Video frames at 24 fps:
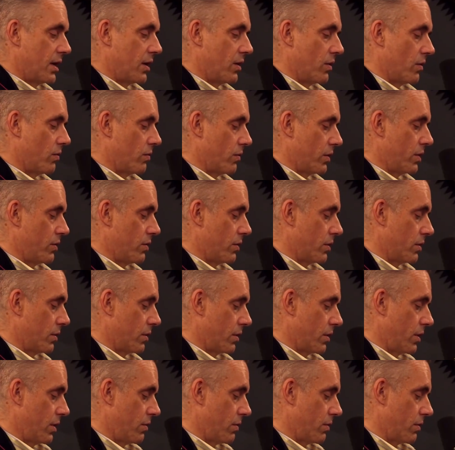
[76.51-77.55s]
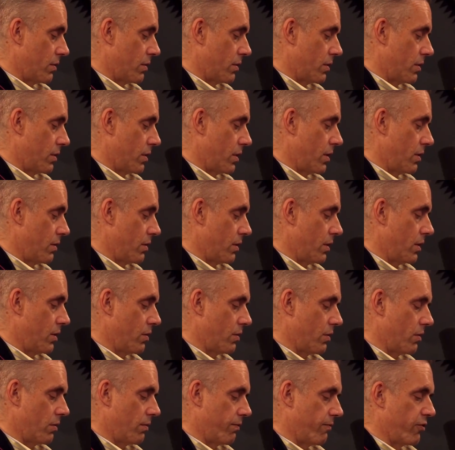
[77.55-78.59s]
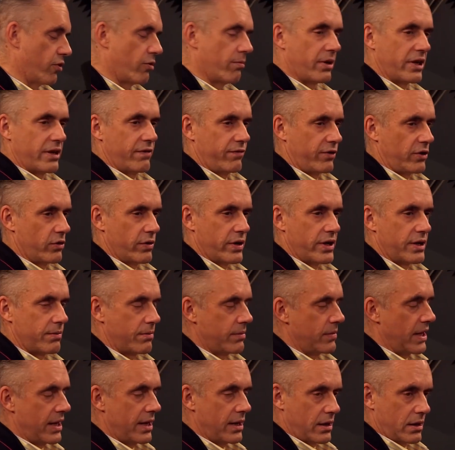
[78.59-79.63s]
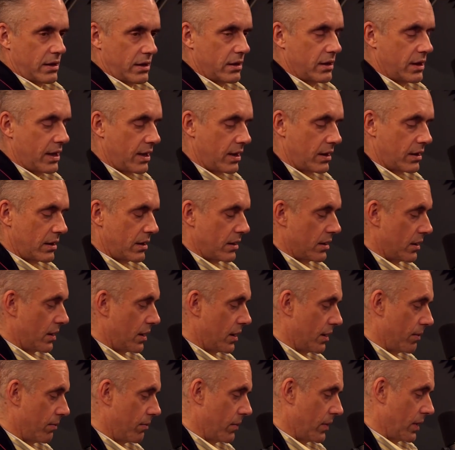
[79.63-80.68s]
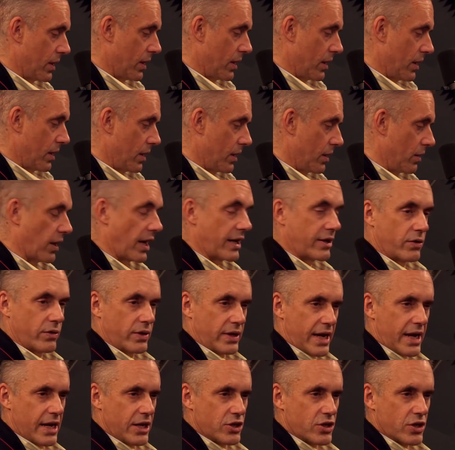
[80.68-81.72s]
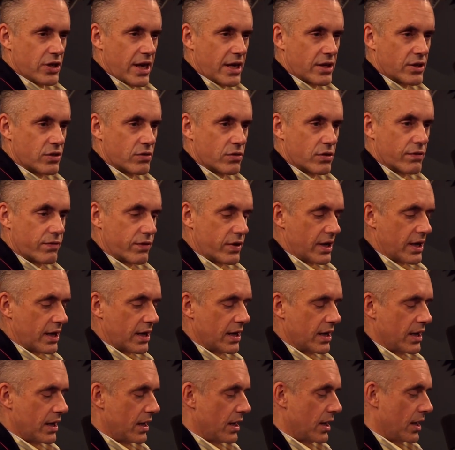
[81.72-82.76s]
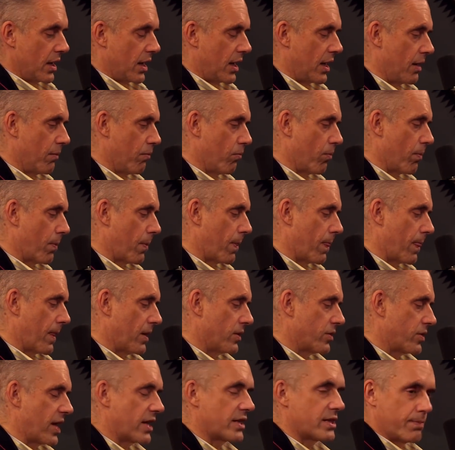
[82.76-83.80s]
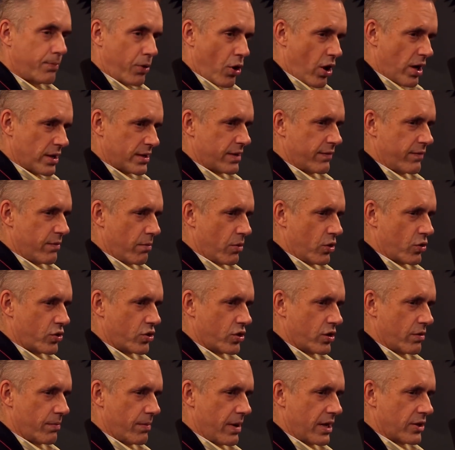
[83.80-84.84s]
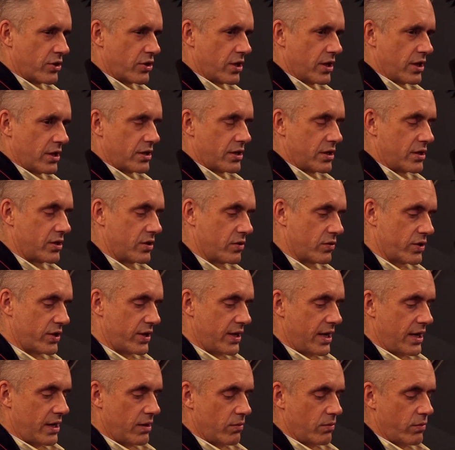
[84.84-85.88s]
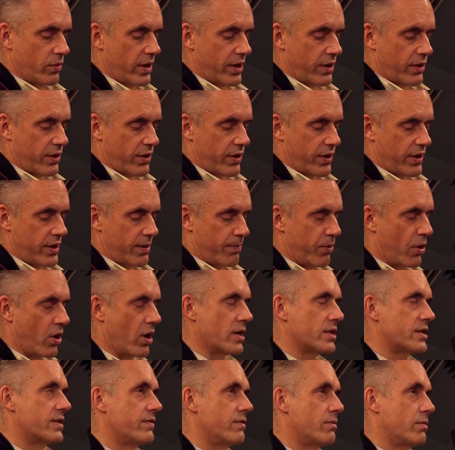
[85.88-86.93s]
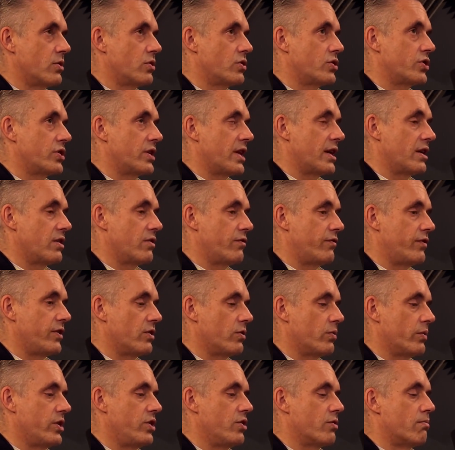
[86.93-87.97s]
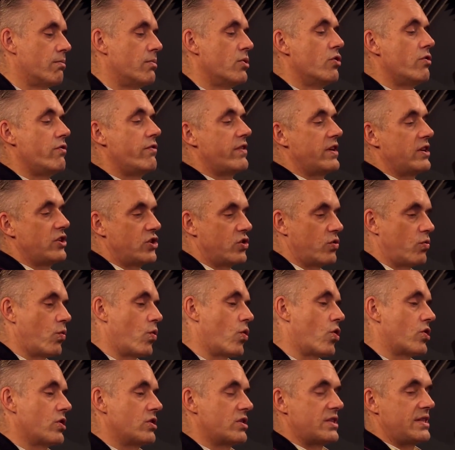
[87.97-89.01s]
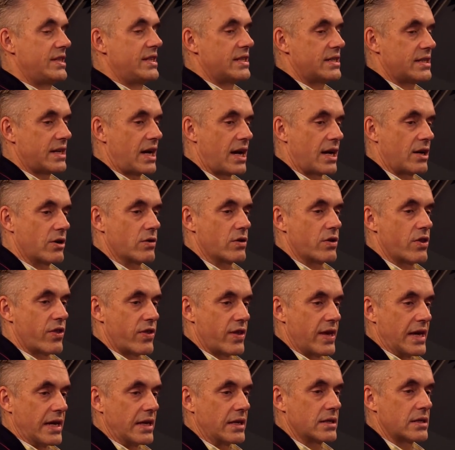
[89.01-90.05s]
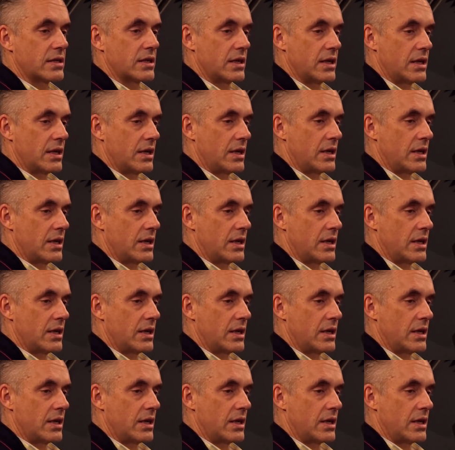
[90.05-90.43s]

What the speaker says: you're verbally fluent and you like to engage in that sort of thing. So that's a positive emotion dimension. It's associated with the positive emotion that you feel when you're moving towards desired things.